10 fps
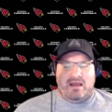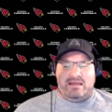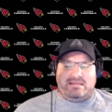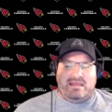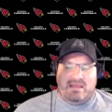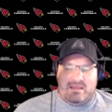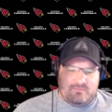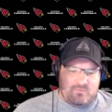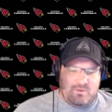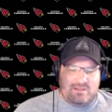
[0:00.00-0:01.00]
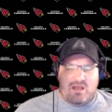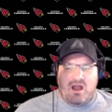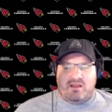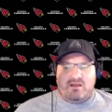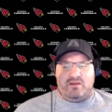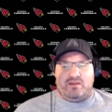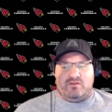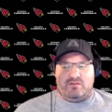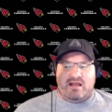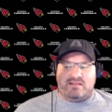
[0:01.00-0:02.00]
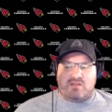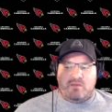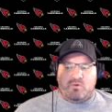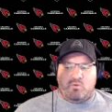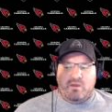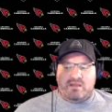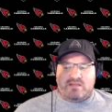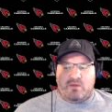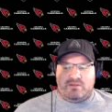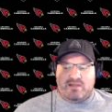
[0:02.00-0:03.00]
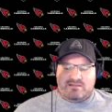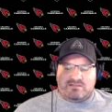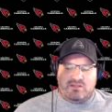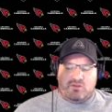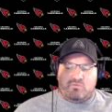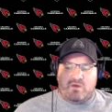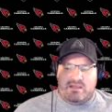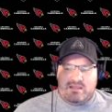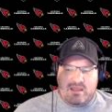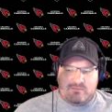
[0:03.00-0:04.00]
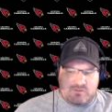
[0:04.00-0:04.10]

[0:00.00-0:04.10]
Again, we talk on here the last couple of weeks how we'd like to see the running game some